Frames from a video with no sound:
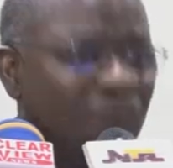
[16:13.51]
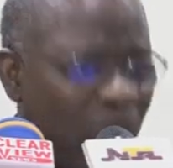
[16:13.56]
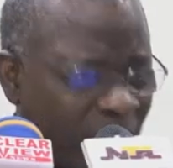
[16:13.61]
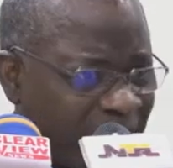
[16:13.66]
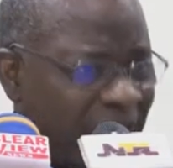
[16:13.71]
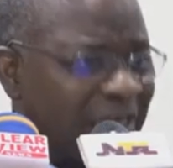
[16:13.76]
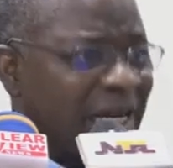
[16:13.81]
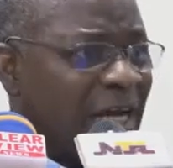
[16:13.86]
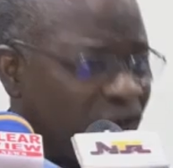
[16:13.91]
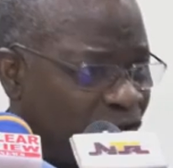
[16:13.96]

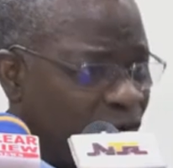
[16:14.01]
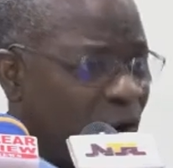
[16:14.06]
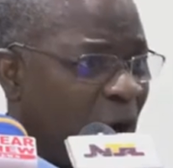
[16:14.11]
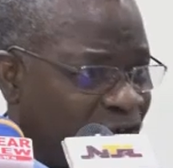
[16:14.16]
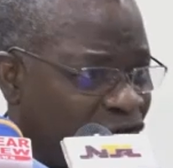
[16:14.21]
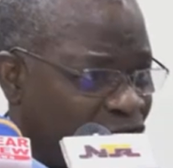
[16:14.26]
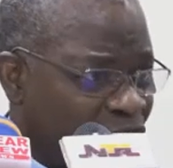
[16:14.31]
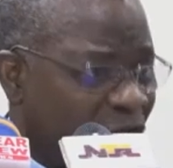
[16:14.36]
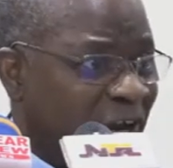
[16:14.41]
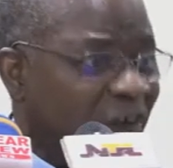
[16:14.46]
water that you
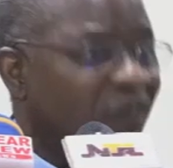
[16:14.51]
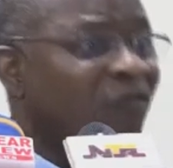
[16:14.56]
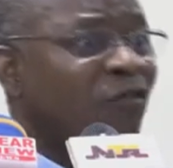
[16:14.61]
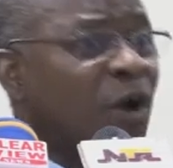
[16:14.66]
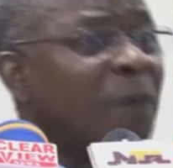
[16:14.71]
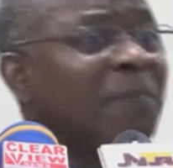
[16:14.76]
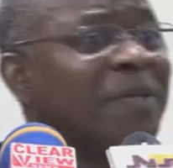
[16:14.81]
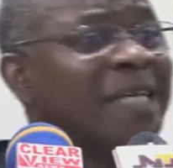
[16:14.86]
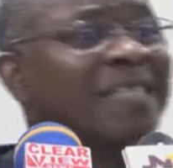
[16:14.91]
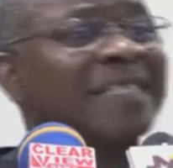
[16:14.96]
can drink
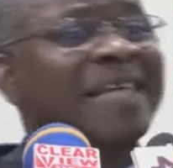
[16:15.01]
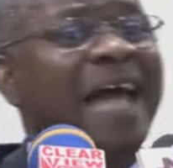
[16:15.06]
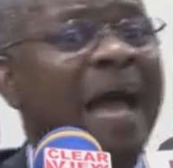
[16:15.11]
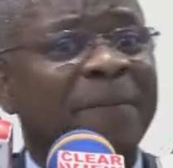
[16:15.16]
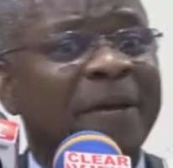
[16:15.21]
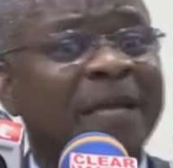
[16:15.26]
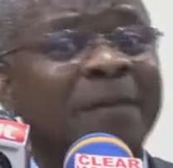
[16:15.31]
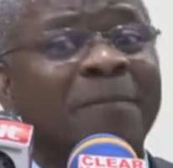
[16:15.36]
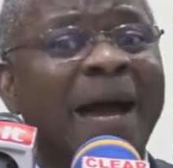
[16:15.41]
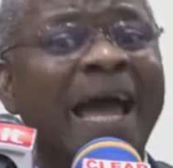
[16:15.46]
from the
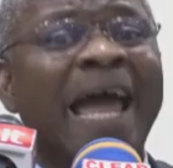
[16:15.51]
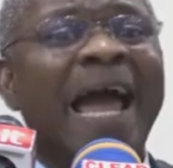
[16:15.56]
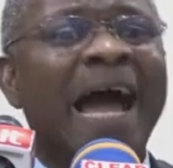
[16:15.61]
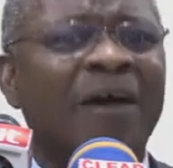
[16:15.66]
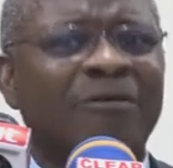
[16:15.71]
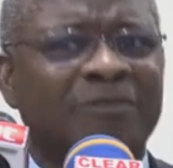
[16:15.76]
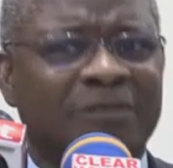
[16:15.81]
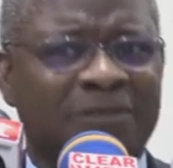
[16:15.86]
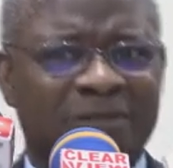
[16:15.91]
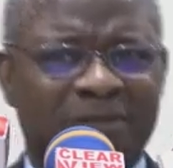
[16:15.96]
tap in my
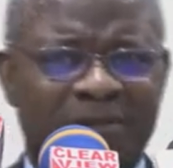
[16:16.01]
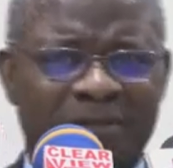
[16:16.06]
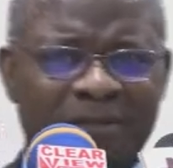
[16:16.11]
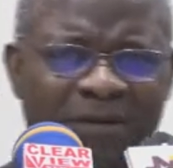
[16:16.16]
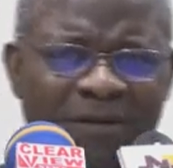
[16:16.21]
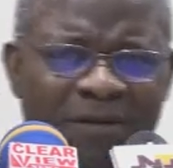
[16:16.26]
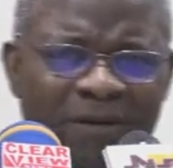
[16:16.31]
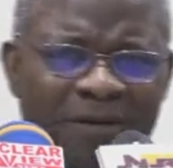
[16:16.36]
house.